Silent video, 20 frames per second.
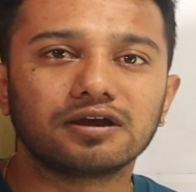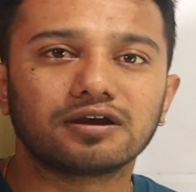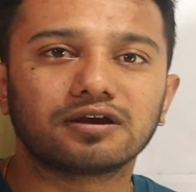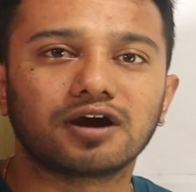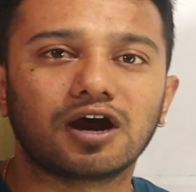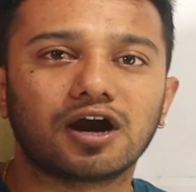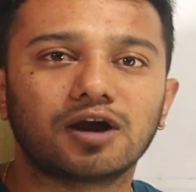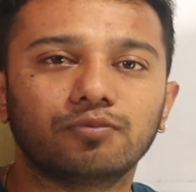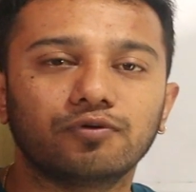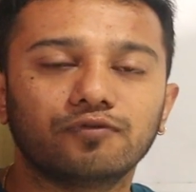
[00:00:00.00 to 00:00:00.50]

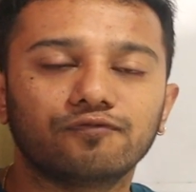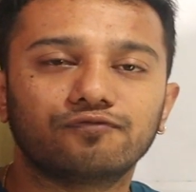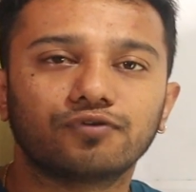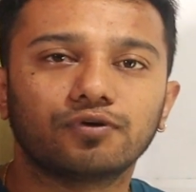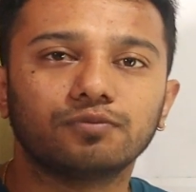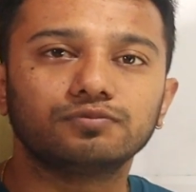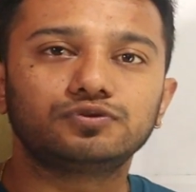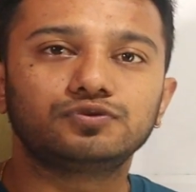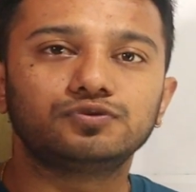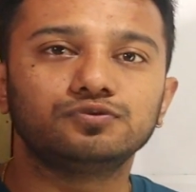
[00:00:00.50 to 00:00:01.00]
carbon
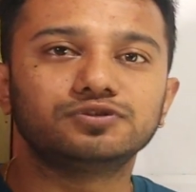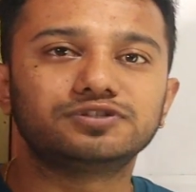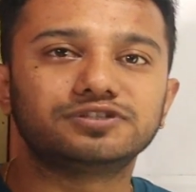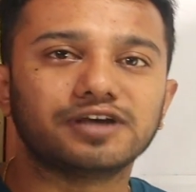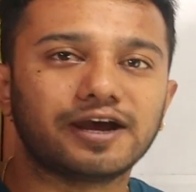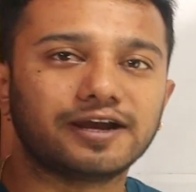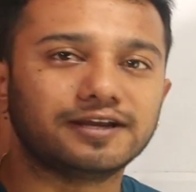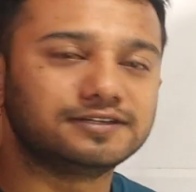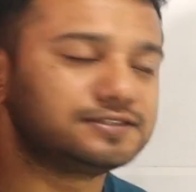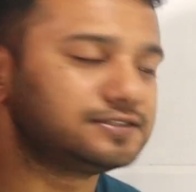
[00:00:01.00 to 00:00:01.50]
from 2
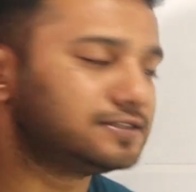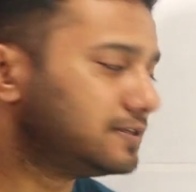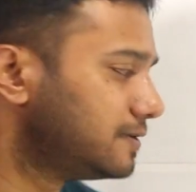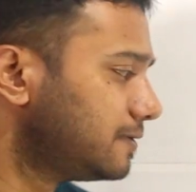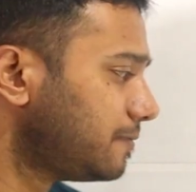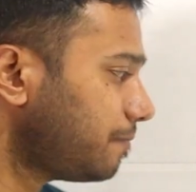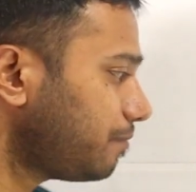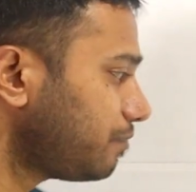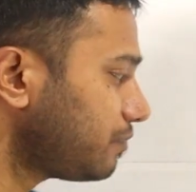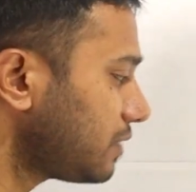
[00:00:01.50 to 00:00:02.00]
sides.
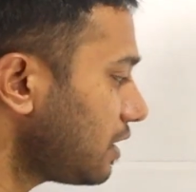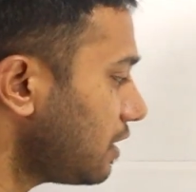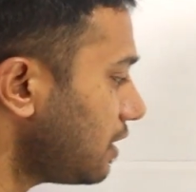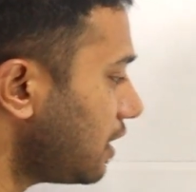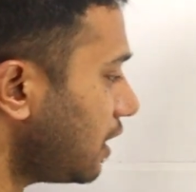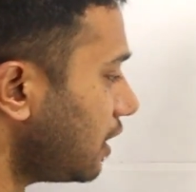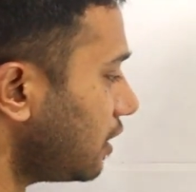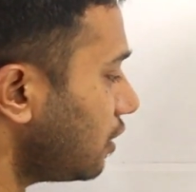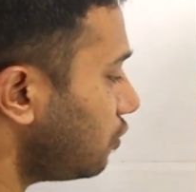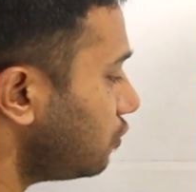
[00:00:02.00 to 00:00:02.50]

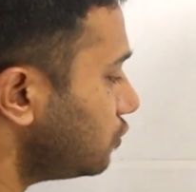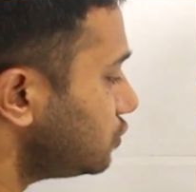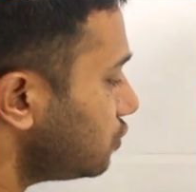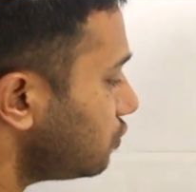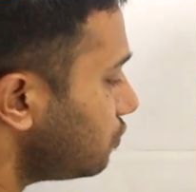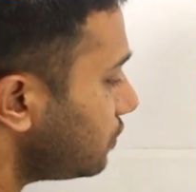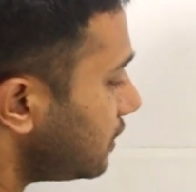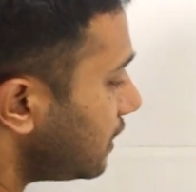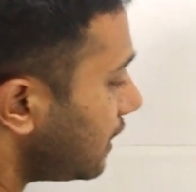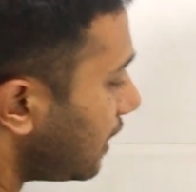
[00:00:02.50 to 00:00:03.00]
And also
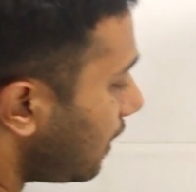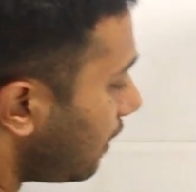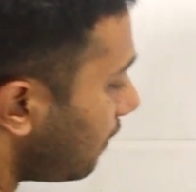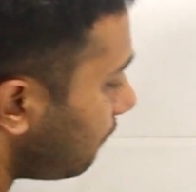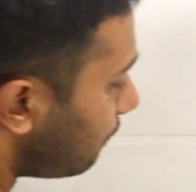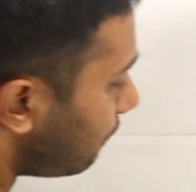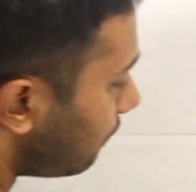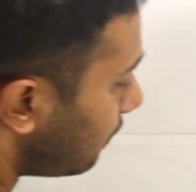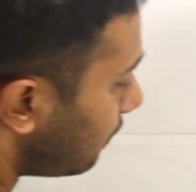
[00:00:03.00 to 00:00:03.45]
we have